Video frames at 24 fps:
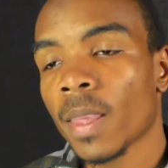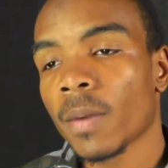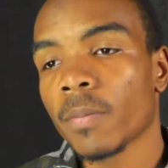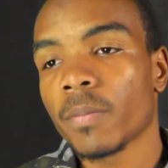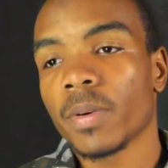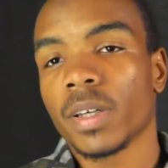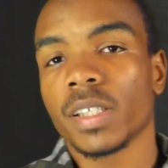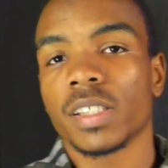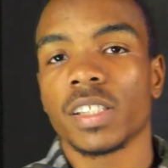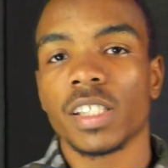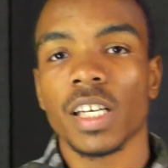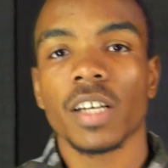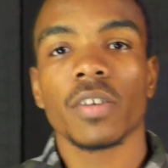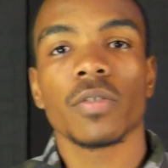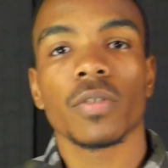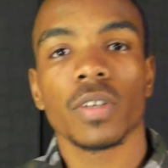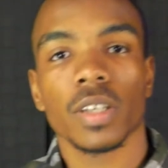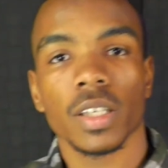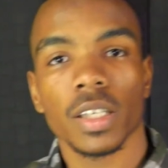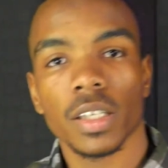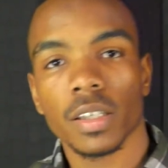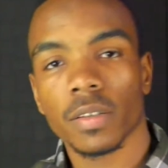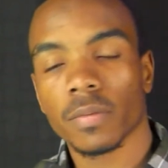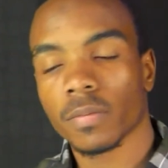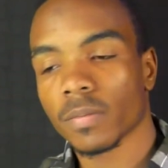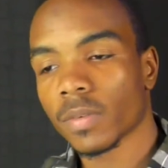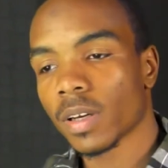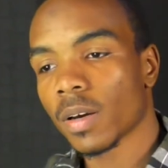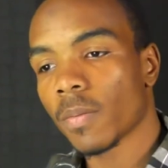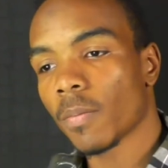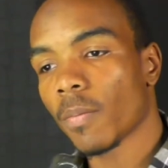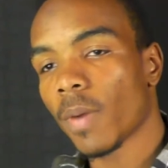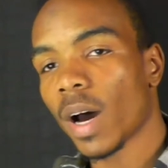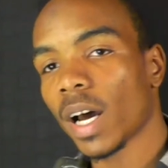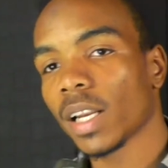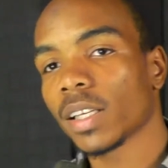But generally,
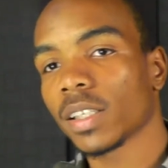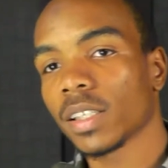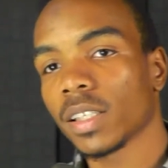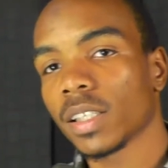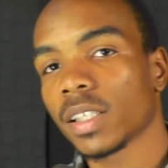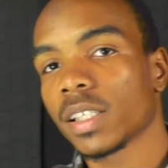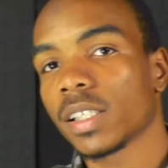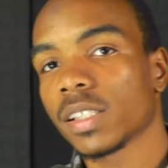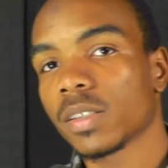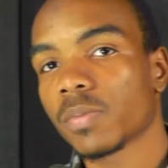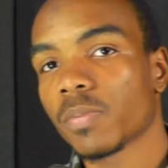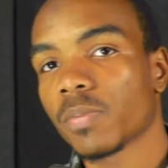modeling is